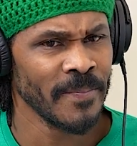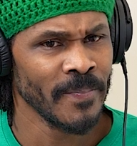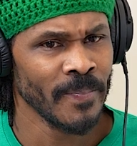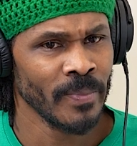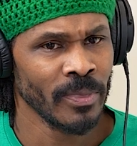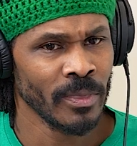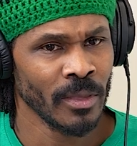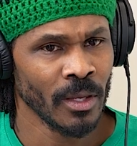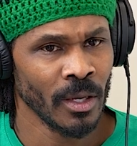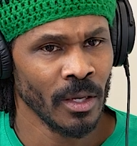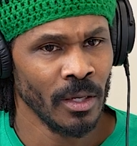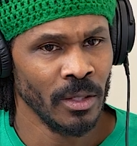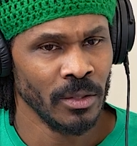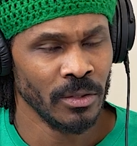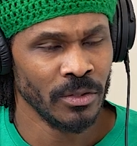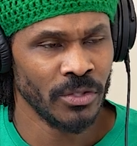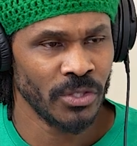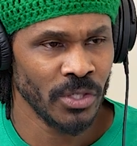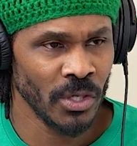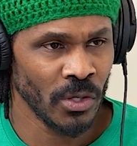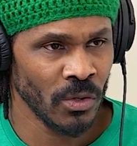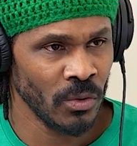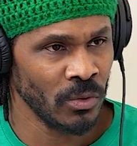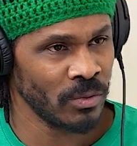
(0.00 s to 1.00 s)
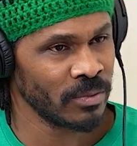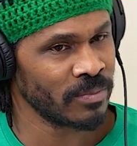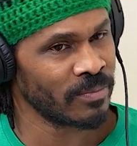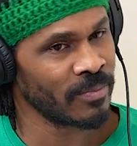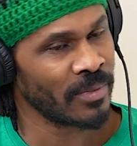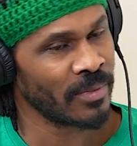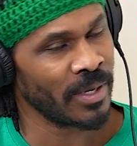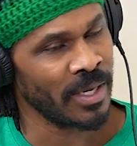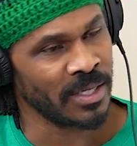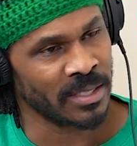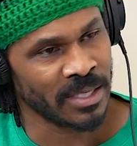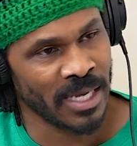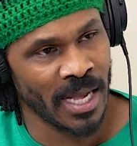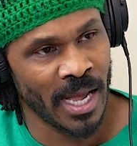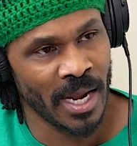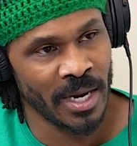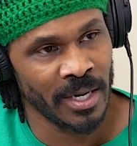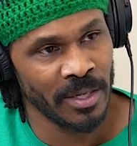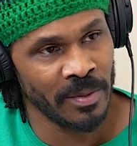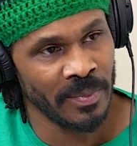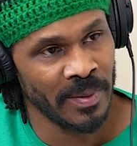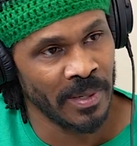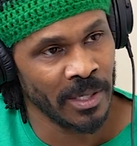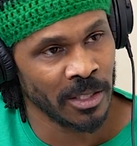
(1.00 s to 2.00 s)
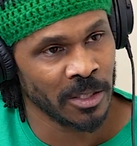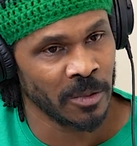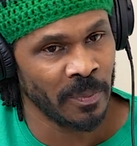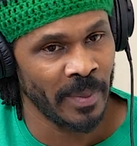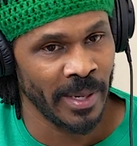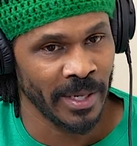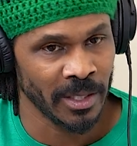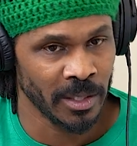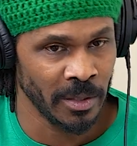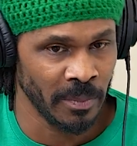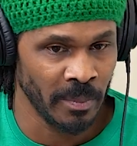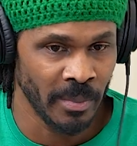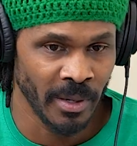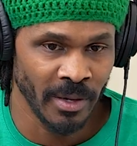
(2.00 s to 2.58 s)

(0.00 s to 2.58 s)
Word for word: Right. So it's kind of to be expected.